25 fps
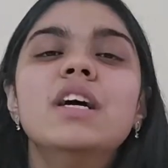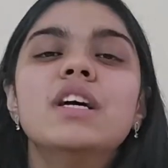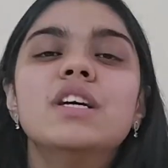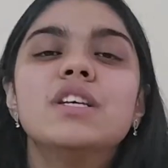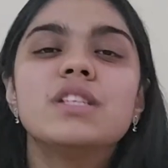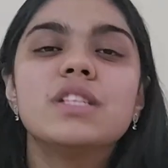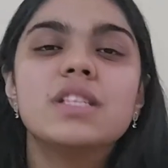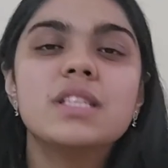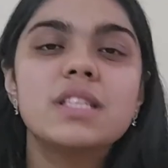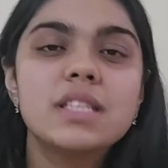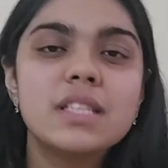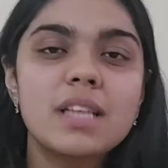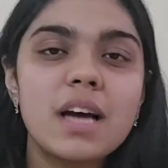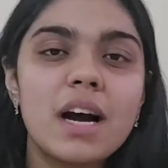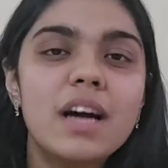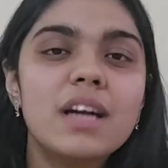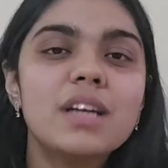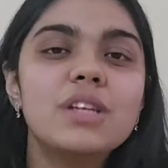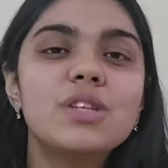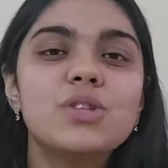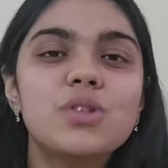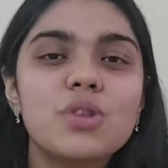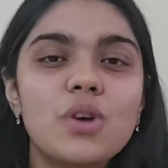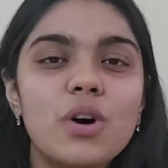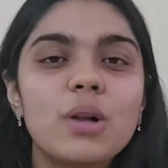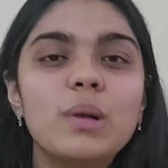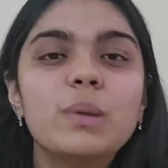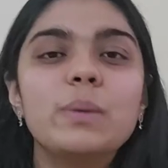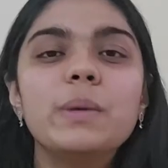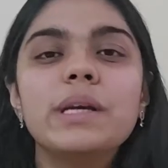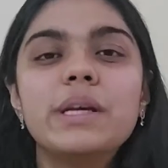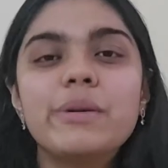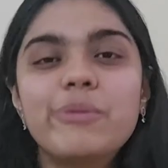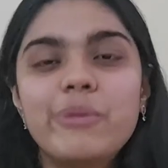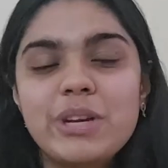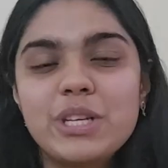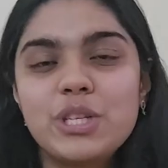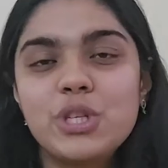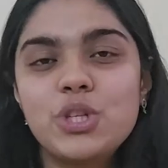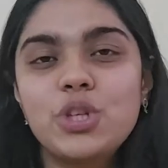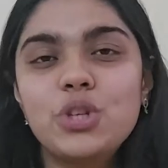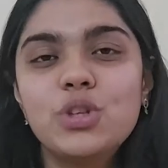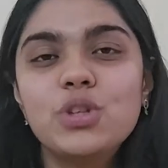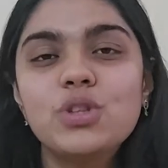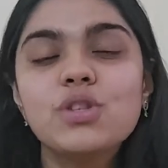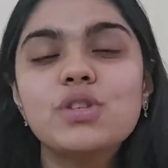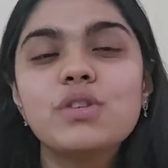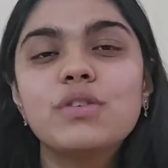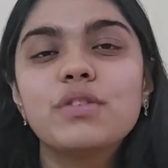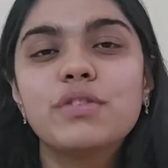Start solving
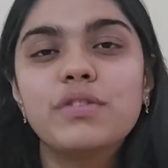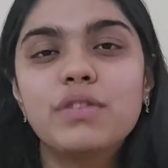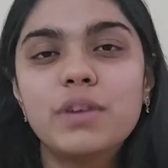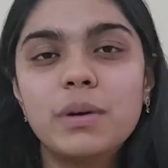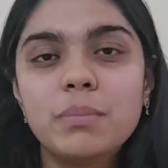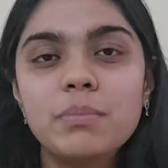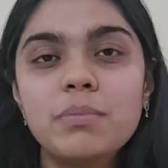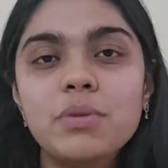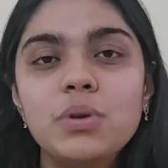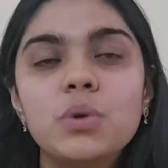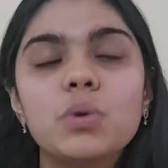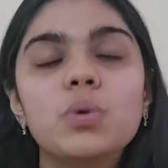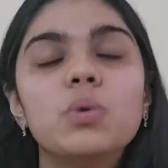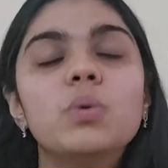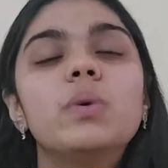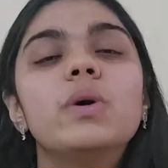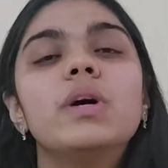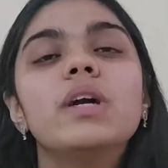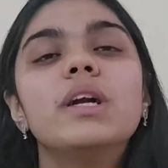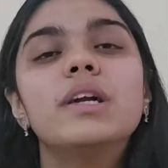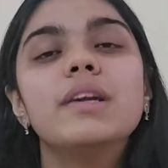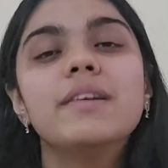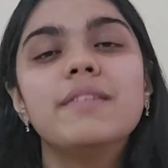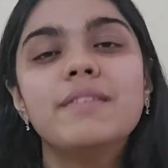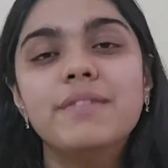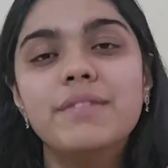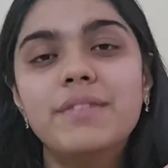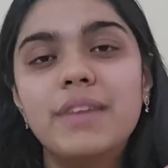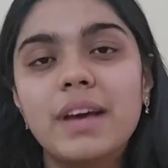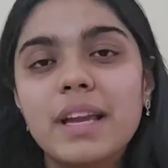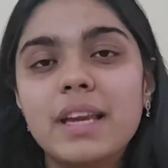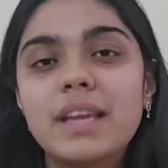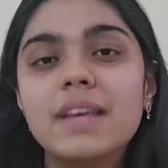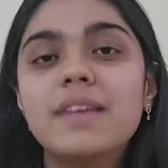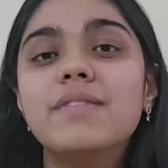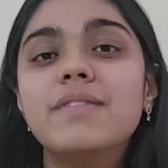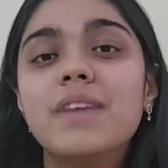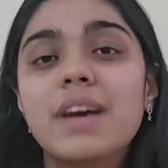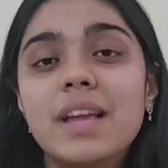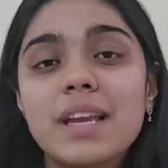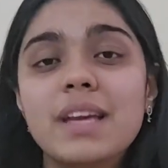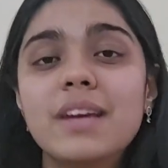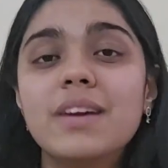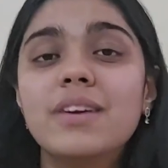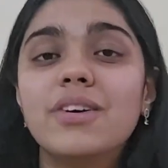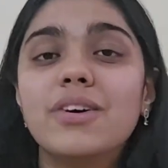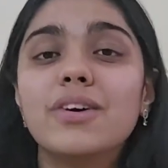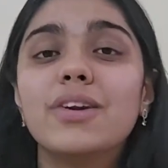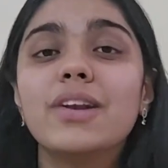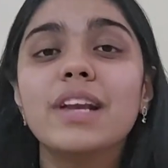questions from UWorld very, very
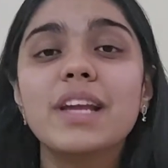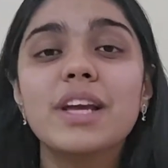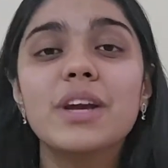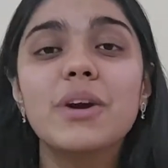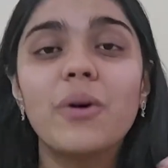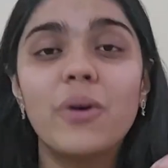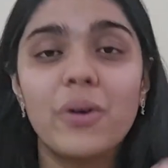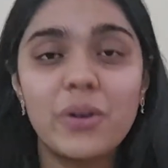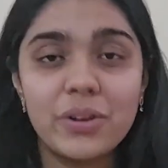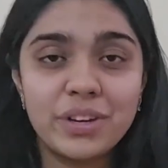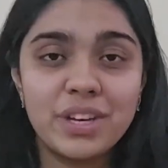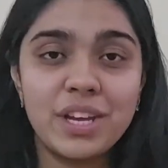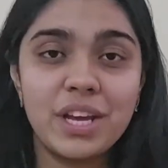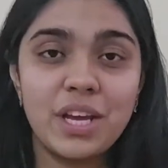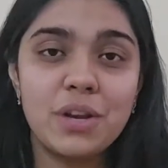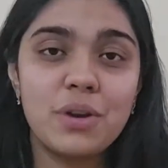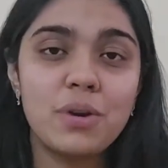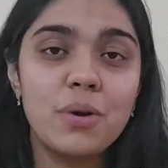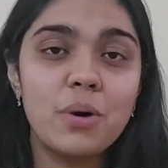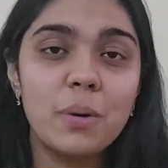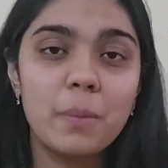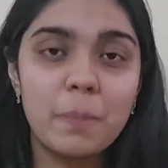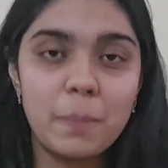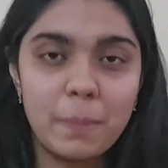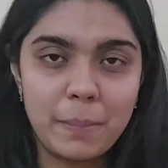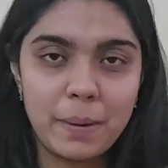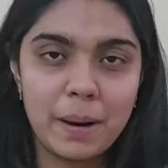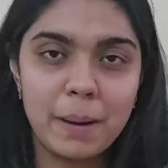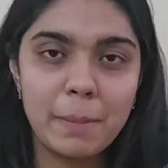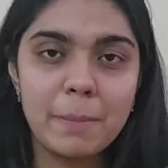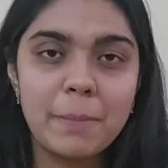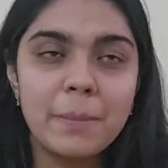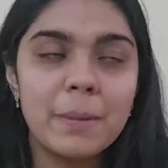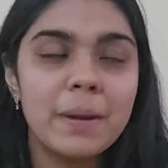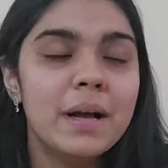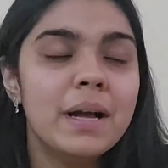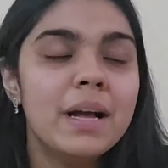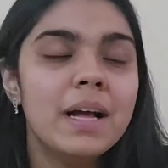early on in your prep.